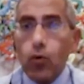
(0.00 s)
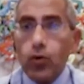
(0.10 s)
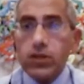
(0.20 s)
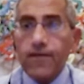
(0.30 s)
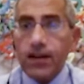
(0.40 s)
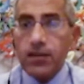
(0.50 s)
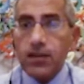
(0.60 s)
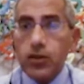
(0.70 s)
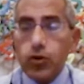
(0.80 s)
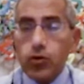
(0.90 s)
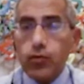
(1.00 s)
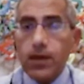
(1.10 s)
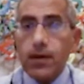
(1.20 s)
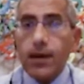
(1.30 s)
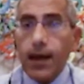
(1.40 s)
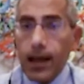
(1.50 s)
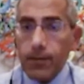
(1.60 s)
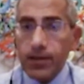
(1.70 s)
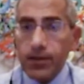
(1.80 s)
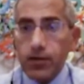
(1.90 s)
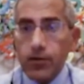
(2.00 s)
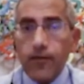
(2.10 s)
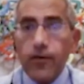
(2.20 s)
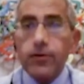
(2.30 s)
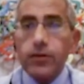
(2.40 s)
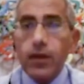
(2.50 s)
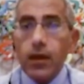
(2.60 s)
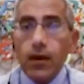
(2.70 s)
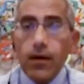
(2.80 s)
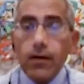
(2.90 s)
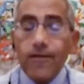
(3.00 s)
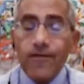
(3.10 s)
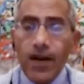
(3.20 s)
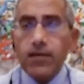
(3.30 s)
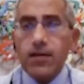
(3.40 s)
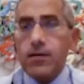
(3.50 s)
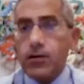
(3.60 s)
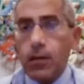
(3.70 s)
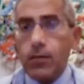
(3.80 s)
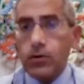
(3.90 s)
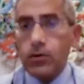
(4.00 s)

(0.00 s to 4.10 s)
which vaccine should we administer first? A very common